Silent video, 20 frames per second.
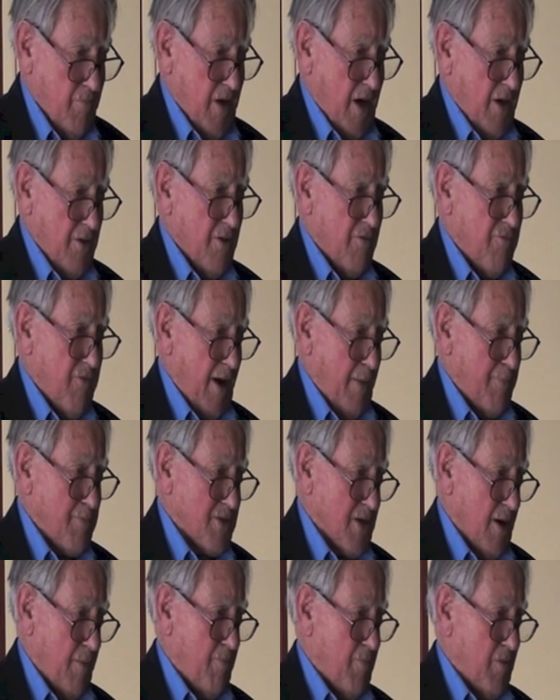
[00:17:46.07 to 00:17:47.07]
had the
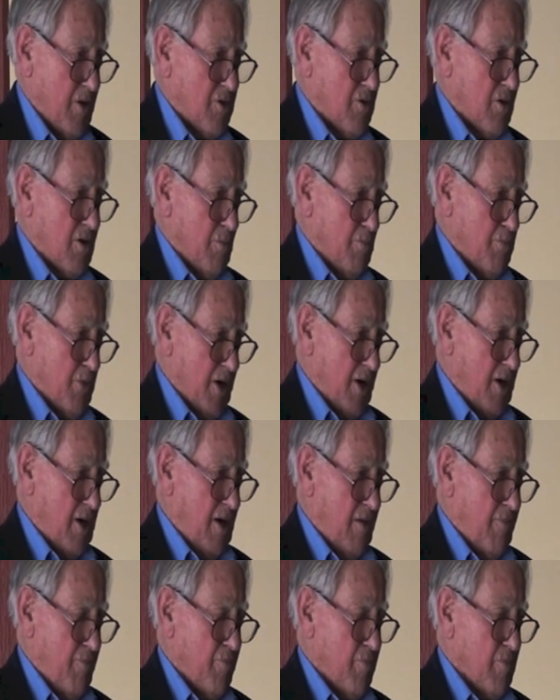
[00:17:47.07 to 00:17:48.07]
flaps up
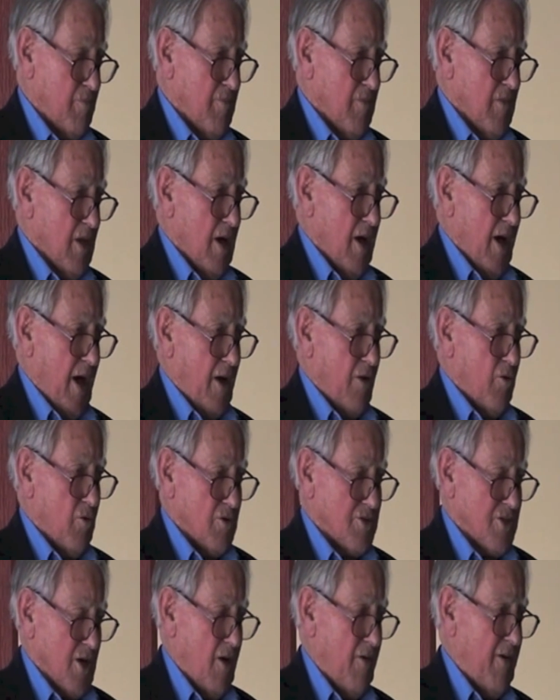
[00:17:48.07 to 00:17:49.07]
completely and
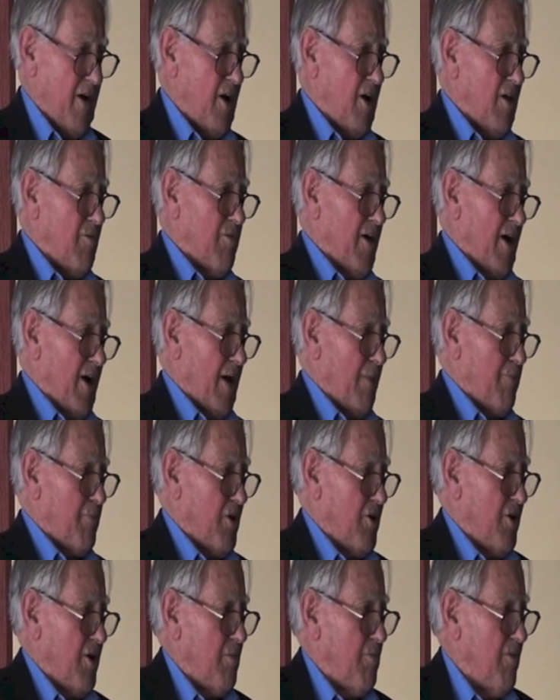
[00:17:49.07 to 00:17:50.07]
also any run
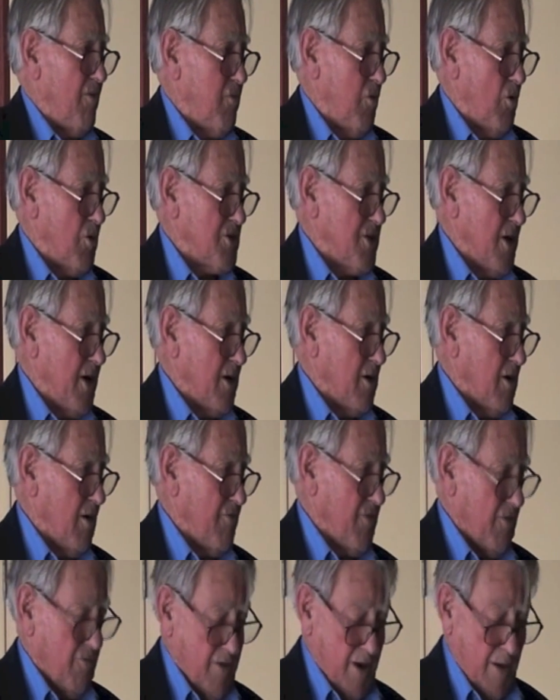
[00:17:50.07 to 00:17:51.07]
up you did before
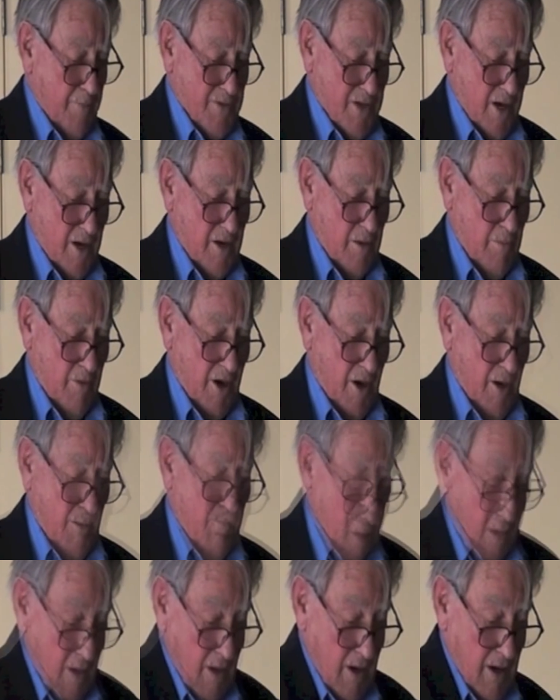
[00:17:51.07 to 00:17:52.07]
takeoff the flaps had to be
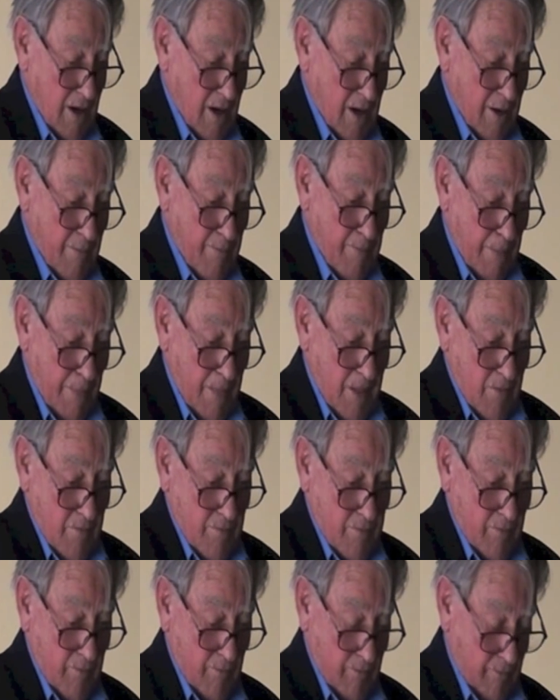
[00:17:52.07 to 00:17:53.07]
up. Uh,
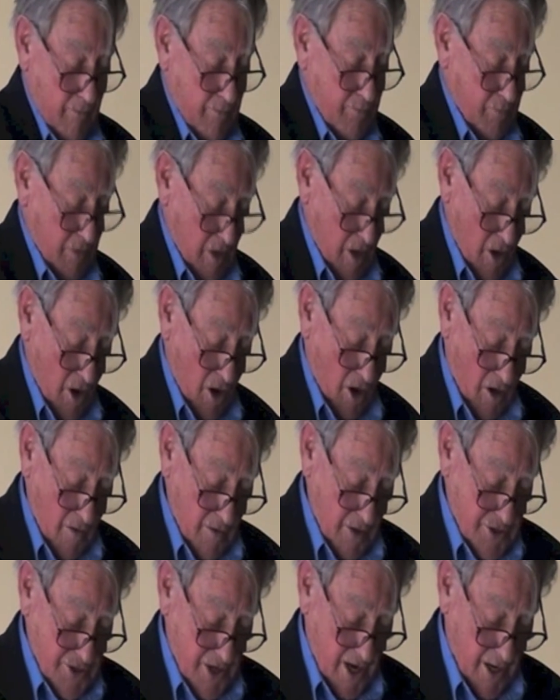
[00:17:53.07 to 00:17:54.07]

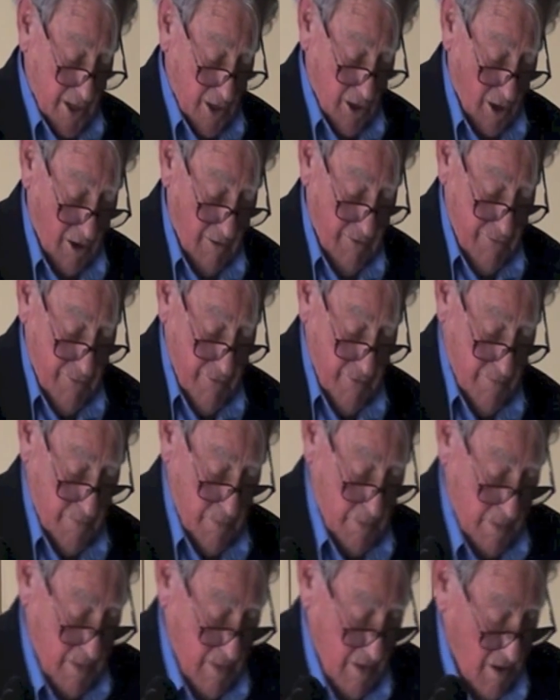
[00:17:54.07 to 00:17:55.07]
on the takeoff,
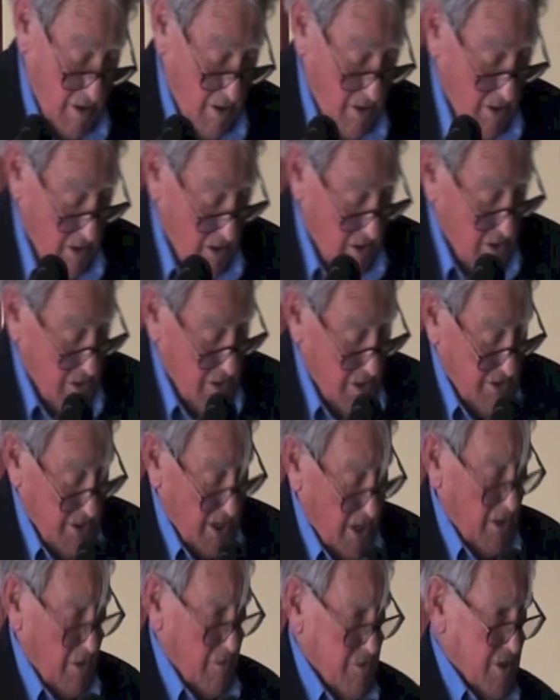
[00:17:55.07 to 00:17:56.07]

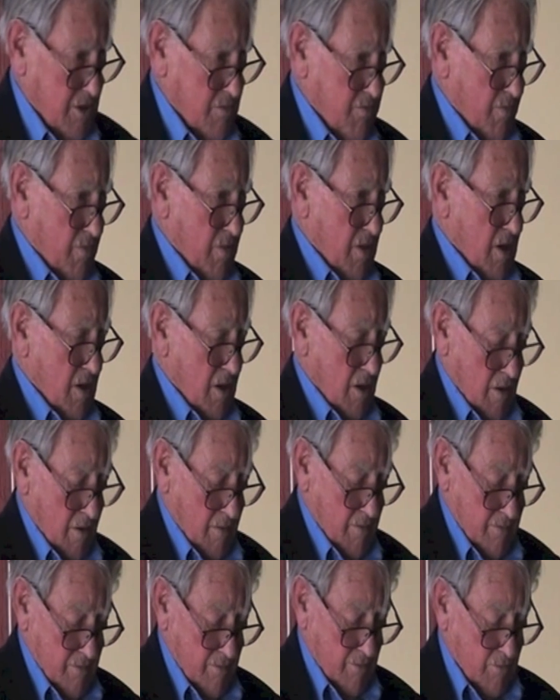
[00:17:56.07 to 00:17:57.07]
takeoffs,
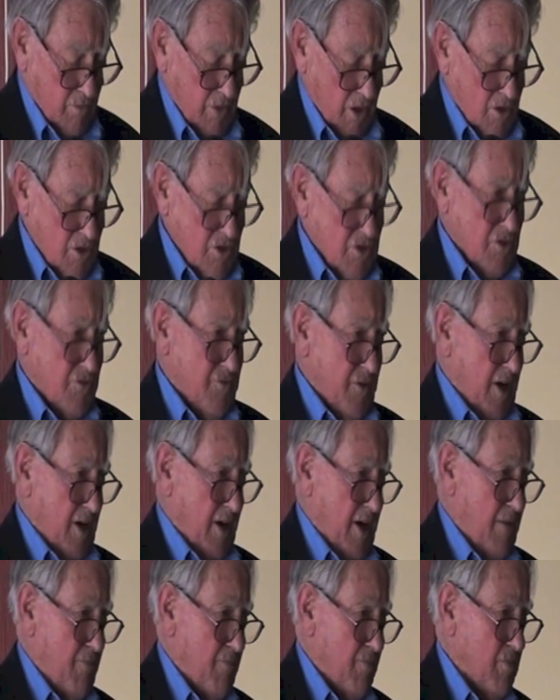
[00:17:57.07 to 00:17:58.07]
this is
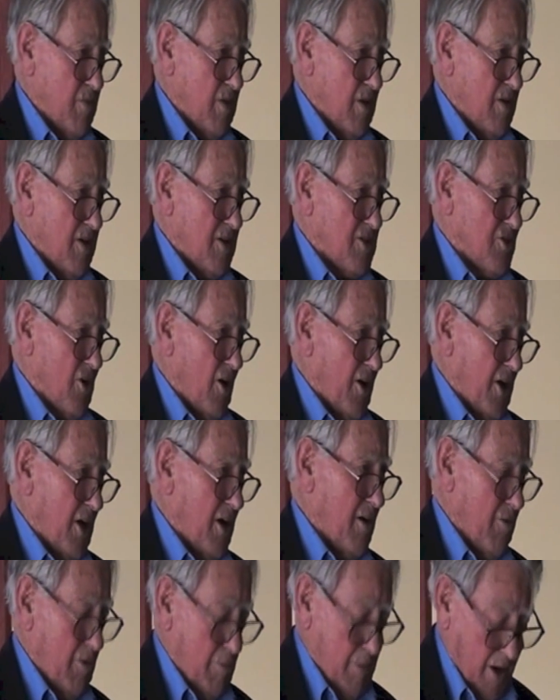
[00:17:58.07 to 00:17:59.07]
fairly
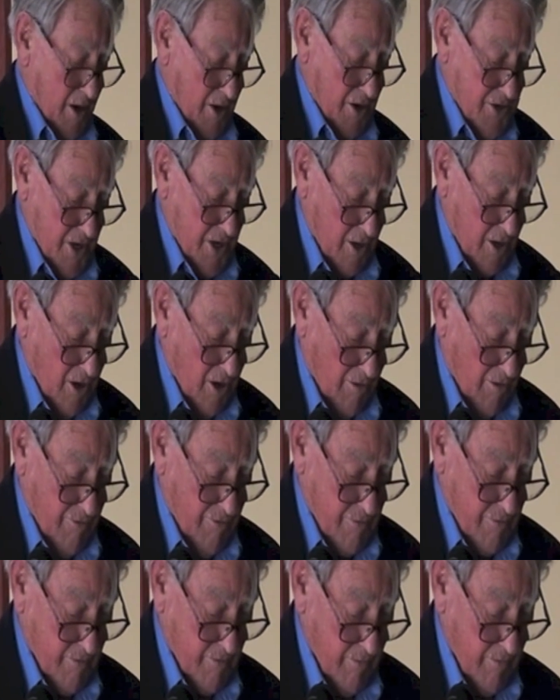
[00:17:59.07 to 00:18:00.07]
exciting aeroplane to take
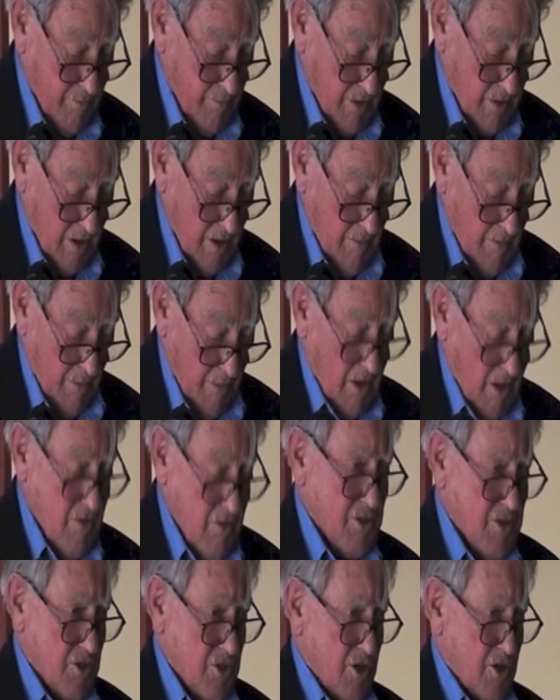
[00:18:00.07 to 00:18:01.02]
off. There's